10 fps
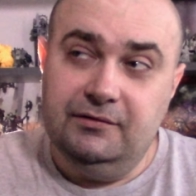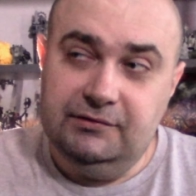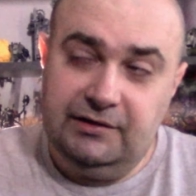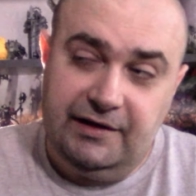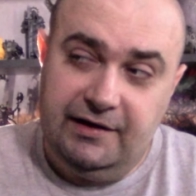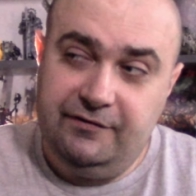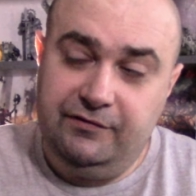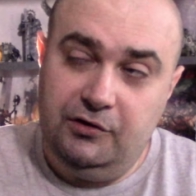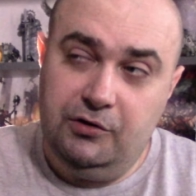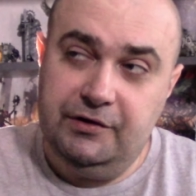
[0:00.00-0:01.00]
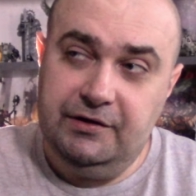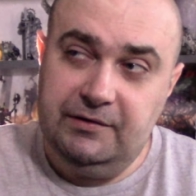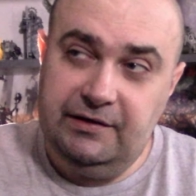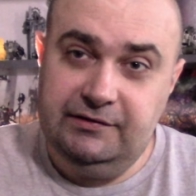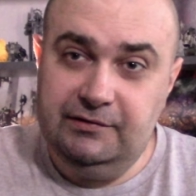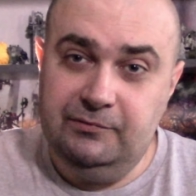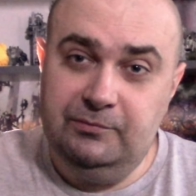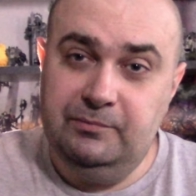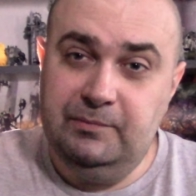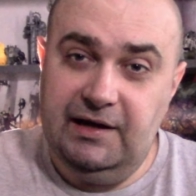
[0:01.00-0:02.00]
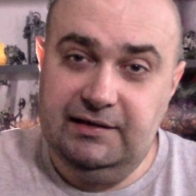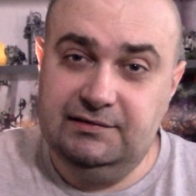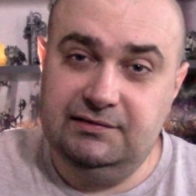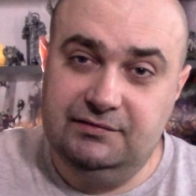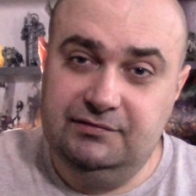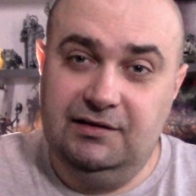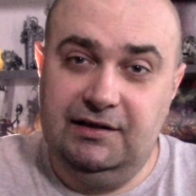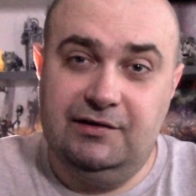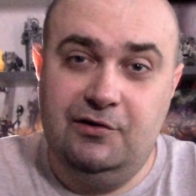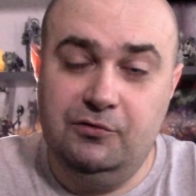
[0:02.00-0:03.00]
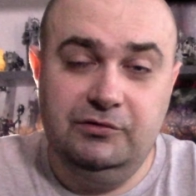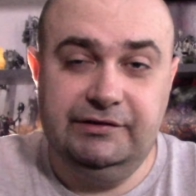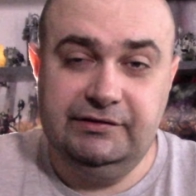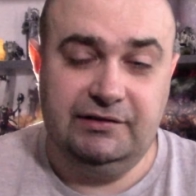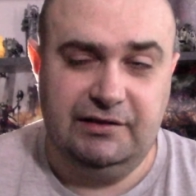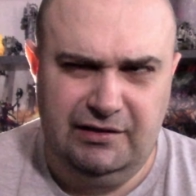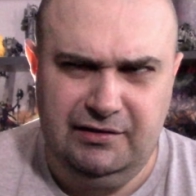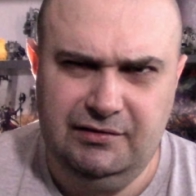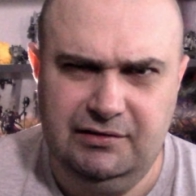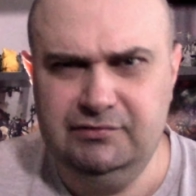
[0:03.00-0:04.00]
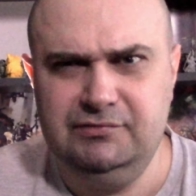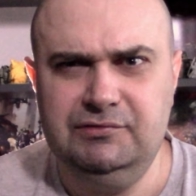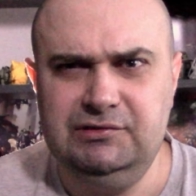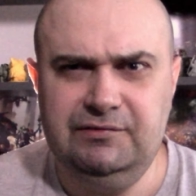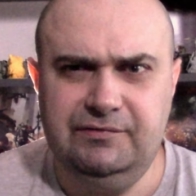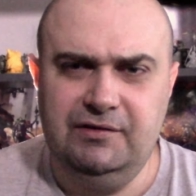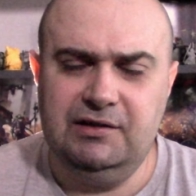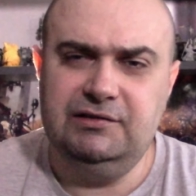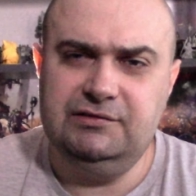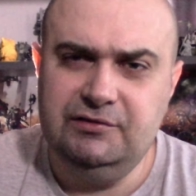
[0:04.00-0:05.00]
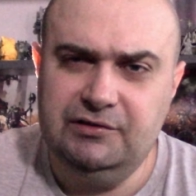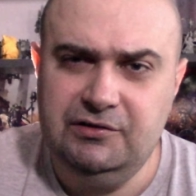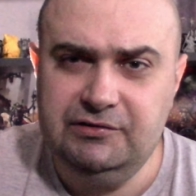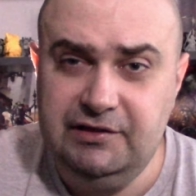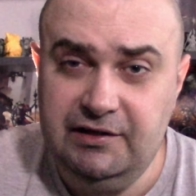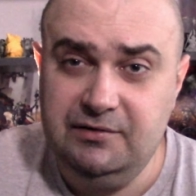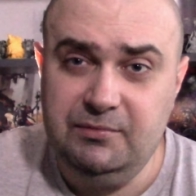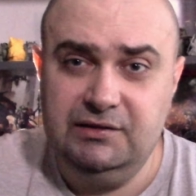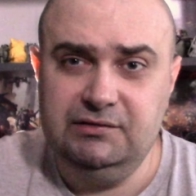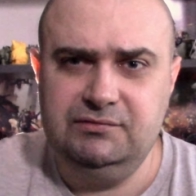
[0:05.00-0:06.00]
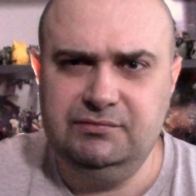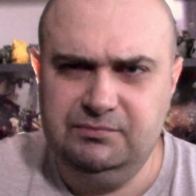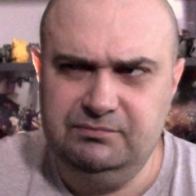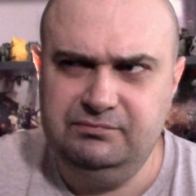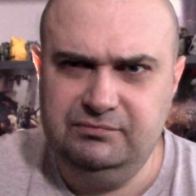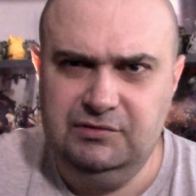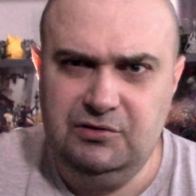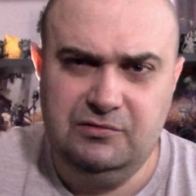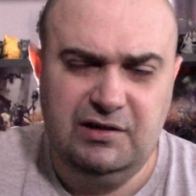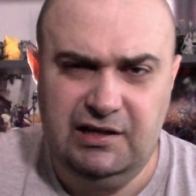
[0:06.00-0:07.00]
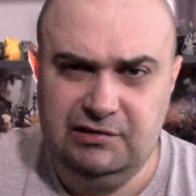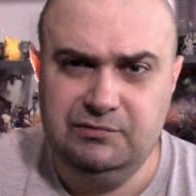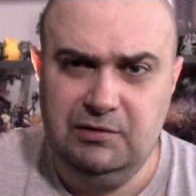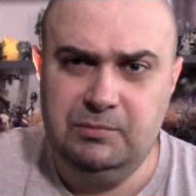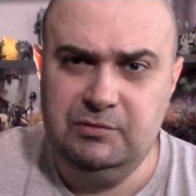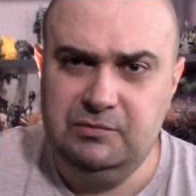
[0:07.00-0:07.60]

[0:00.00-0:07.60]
the hair flowing and the bats like holding the hair I don't know what the fuck is going on there but oh head swap